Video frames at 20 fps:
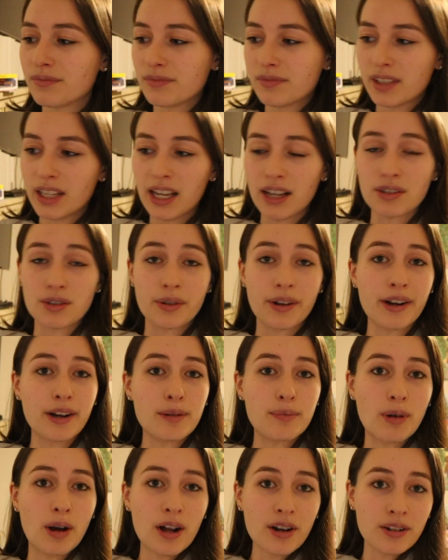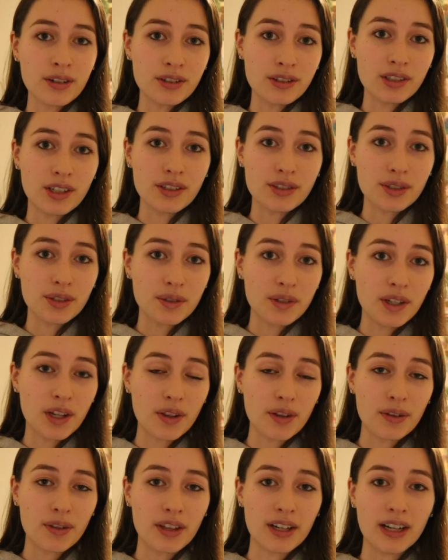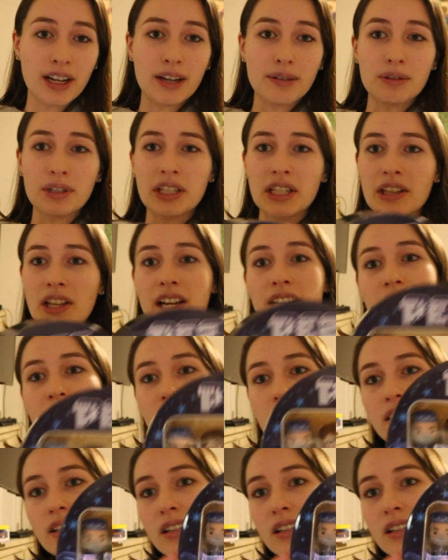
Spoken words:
Yeah, so Harry Potter is also another thing I really like.